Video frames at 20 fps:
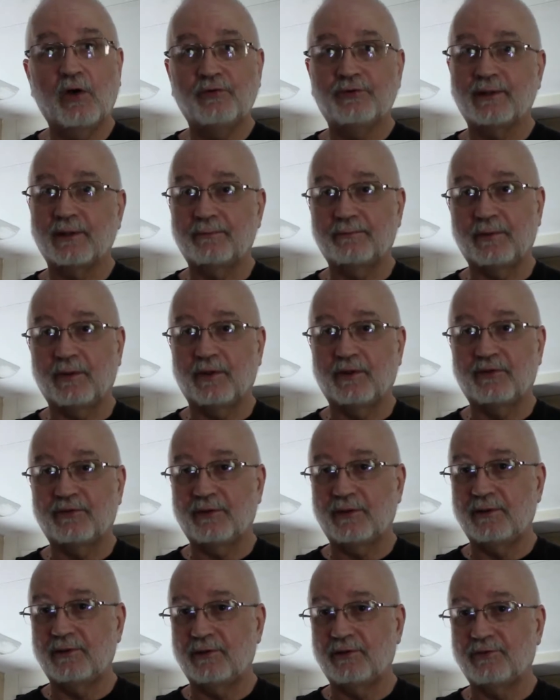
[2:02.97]
can burst
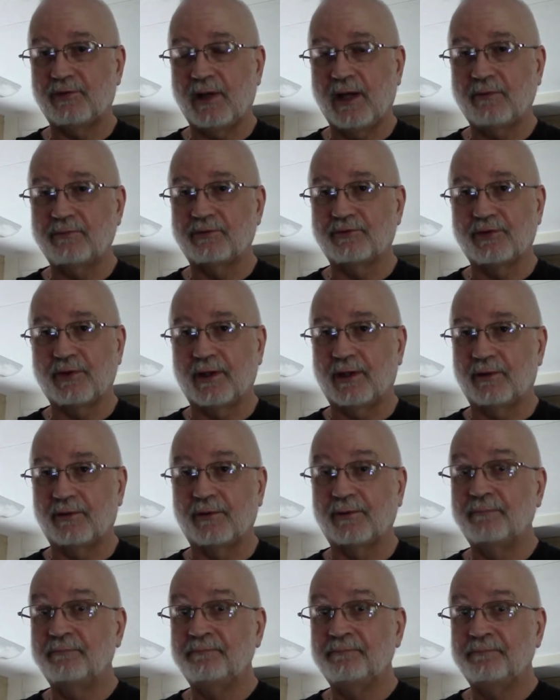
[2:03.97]
in your travel
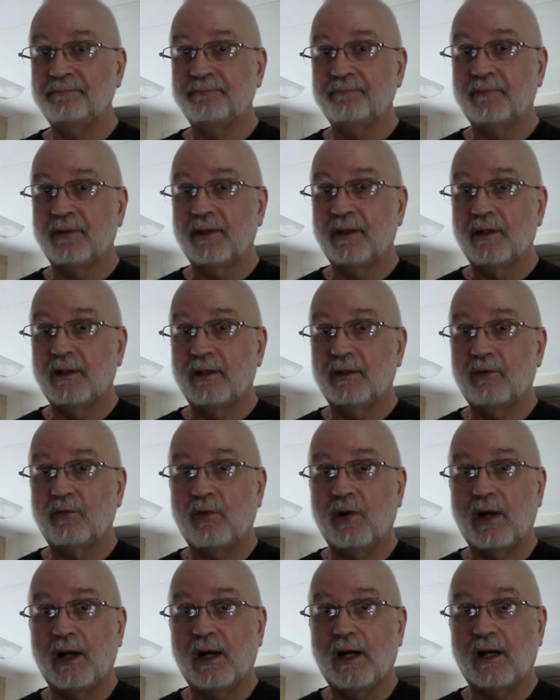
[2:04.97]
trailer
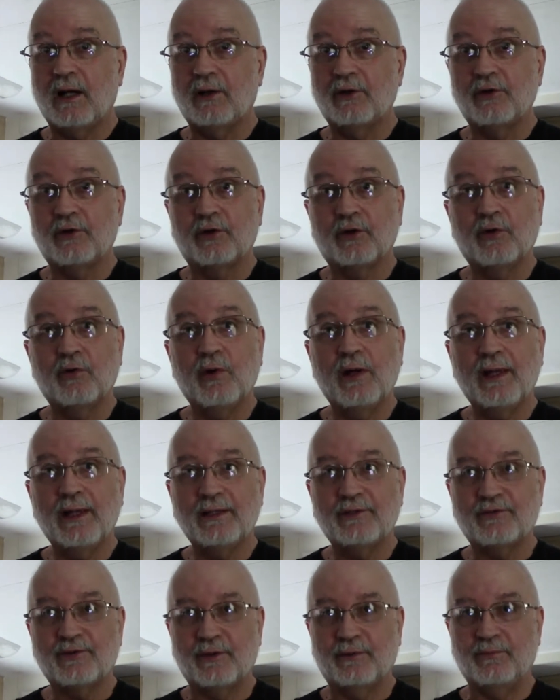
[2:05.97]
while you're
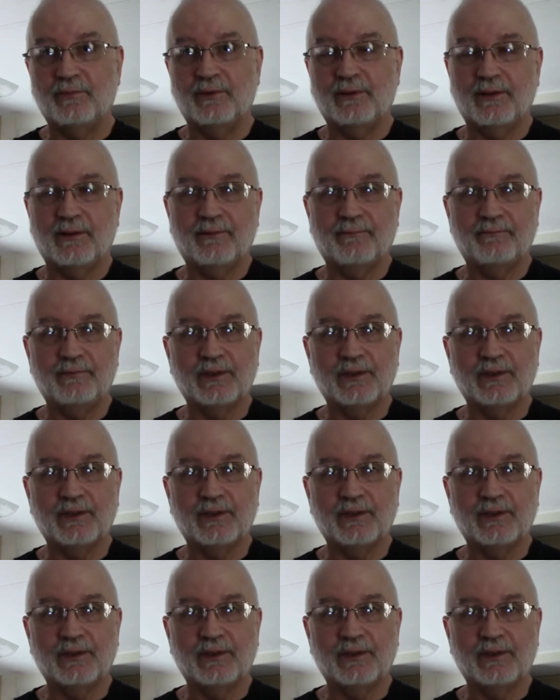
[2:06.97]
away somewhere.